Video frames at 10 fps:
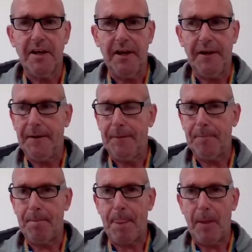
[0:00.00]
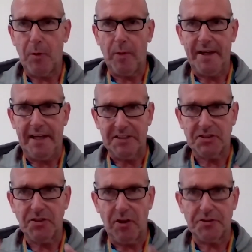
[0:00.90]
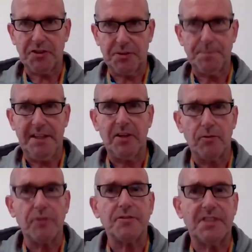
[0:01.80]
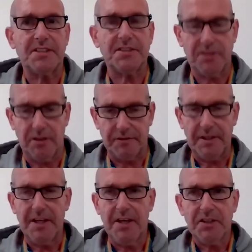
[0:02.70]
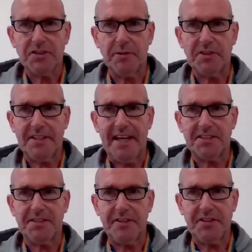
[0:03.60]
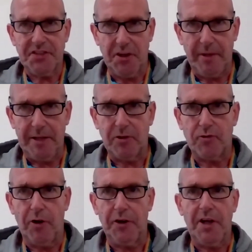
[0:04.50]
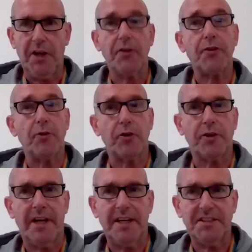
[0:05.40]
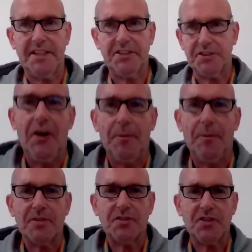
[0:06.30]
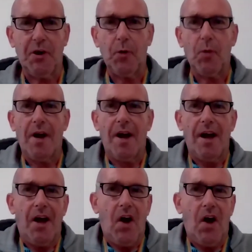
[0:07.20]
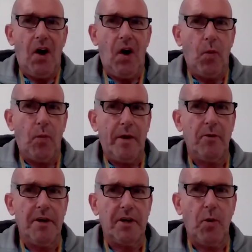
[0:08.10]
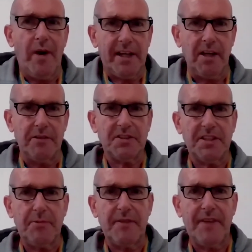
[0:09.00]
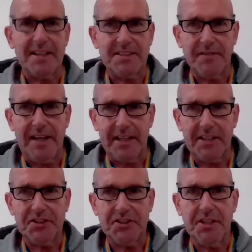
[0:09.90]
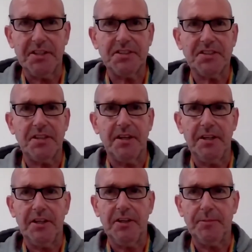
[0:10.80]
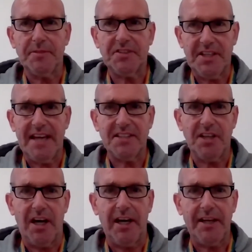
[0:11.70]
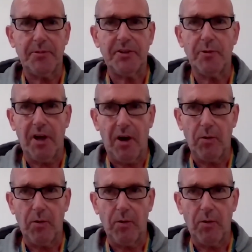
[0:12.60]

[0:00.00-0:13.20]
um, but we, it's not just me that runs this stuff. So it's the activities that we would run, another organisation. Um, so we work quite closely with Active Lancashire, um, CSI. We do a lot of